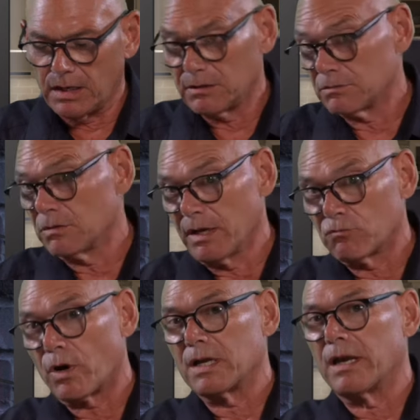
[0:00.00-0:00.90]
and, and
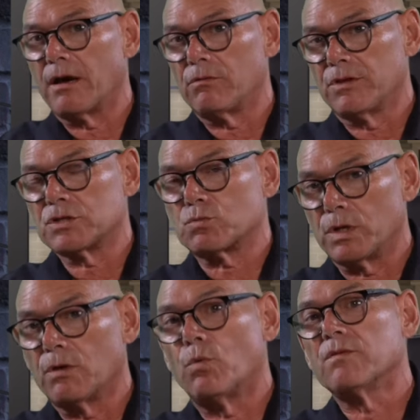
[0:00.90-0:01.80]
right now, this
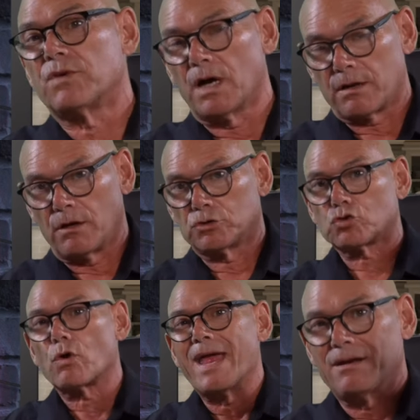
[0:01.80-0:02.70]
week, we've got a
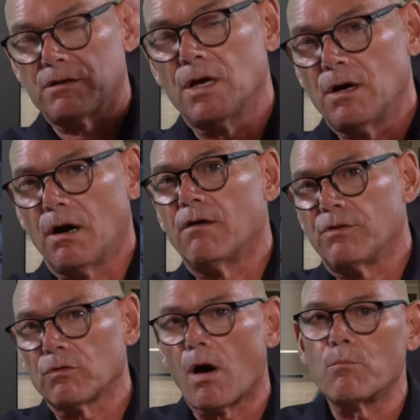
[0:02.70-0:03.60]
trend of
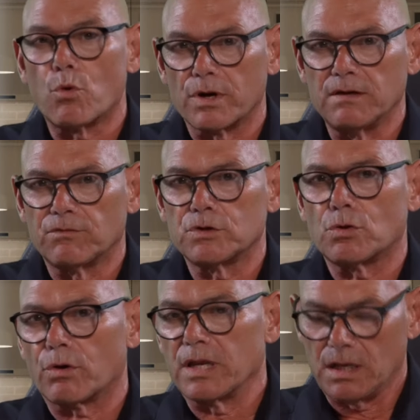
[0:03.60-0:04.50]
a lot more
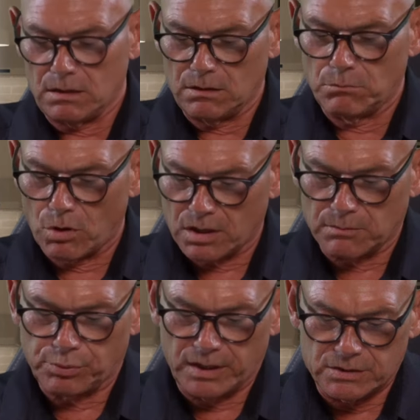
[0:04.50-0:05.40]
inventory hitting the
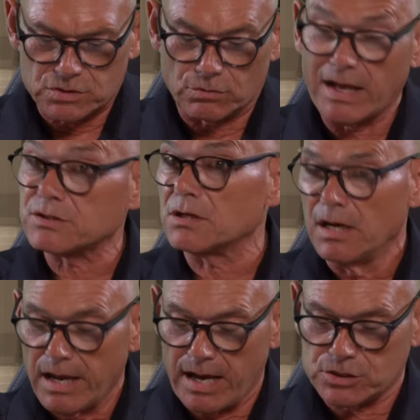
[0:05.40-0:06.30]
marketplace. So that's
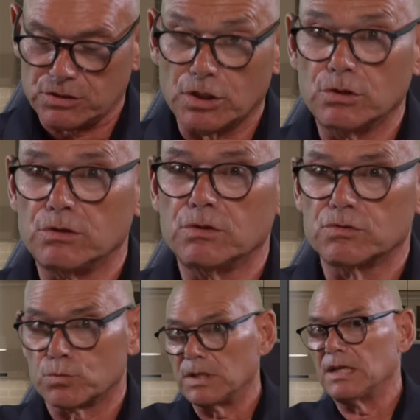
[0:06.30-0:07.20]
actually good
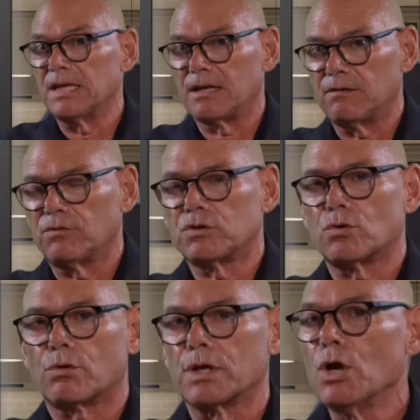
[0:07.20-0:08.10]
news. We need that
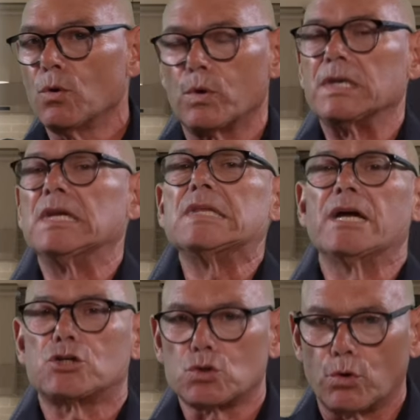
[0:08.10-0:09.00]
inventory. We need
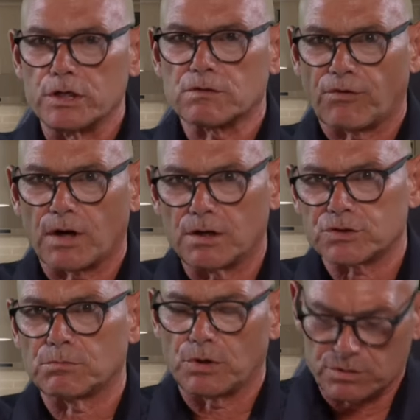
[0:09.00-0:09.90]
that choice for
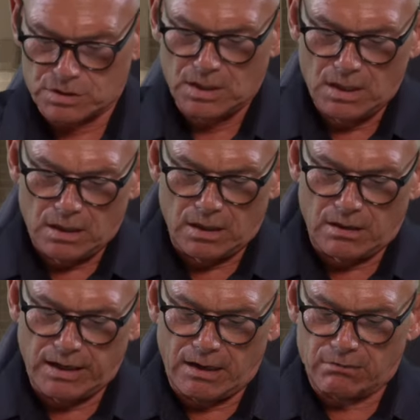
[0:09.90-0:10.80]
customers
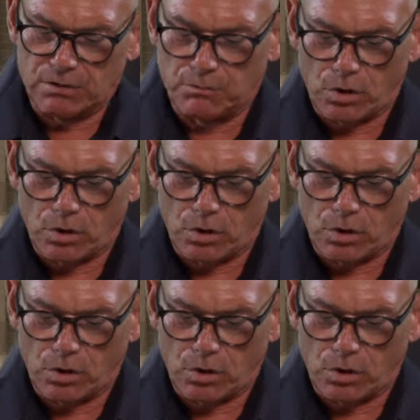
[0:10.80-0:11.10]
uh, out in the